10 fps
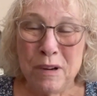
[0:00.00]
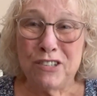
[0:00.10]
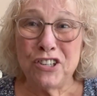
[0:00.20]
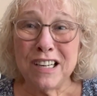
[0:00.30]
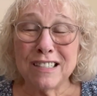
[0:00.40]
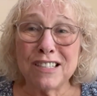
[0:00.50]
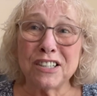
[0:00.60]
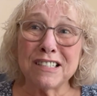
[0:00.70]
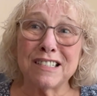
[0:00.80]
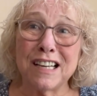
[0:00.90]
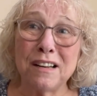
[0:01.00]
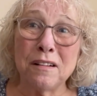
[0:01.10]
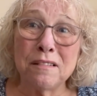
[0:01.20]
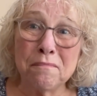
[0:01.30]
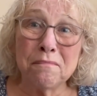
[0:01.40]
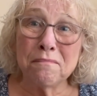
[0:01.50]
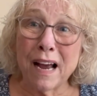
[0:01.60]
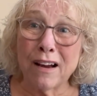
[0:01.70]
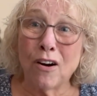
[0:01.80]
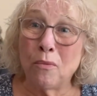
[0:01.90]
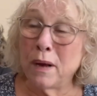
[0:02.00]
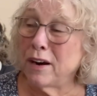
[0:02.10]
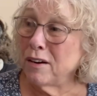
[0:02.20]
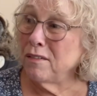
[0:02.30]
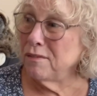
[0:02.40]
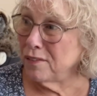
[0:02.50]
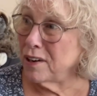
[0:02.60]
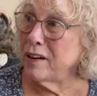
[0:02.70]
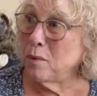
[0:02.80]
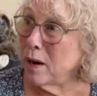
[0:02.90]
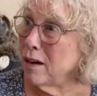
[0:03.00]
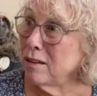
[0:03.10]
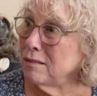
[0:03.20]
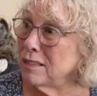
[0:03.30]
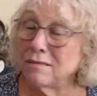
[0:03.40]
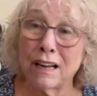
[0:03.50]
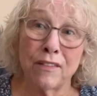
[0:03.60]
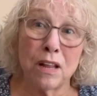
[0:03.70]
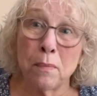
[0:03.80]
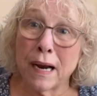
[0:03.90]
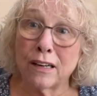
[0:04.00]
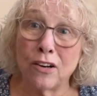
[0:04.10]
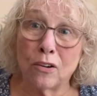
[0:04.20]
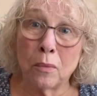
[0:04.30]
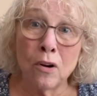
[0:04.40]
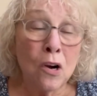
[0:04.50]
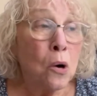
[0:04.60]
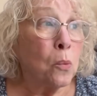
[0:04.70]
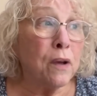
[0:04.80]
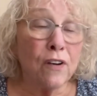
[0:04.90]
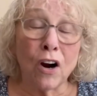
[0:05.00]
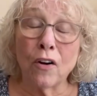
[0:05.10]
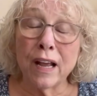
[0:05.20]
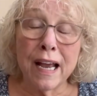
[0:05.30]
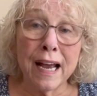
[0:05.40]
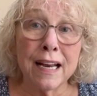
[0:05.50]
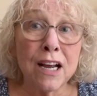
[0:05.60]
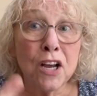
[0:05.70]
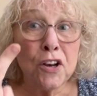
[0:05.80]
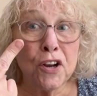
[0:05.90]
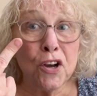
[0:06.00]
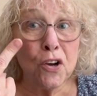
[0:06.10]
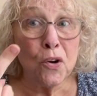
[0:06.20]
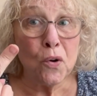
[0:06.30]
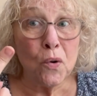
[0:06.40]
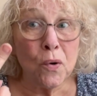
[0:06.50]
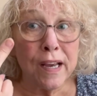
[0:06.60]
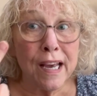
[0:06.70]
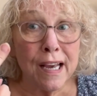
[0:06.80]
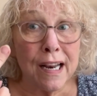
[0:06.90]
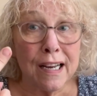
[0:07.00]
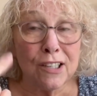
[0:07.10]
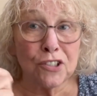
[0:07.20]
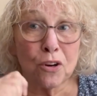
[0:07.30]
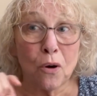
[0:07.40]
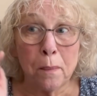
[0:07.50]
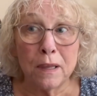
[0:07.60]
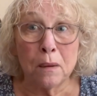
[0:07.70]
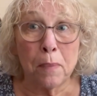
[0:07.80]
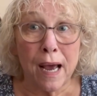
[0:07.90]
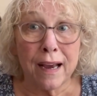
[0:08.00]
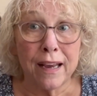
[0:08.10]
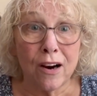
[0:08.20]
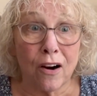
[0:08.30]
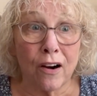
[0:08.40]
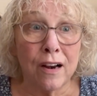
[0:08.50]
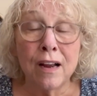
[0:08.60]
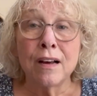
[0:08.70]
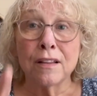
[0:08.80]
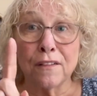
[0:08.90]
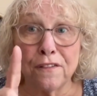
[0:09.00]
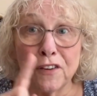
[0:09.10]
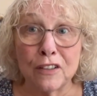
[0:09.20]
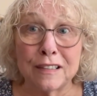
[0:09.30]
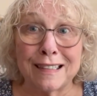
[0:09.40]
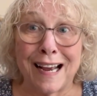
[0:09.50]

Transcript: but she's adjusting back home here very well. Everything back to normal. We've already had two kitties show up in the backyard the first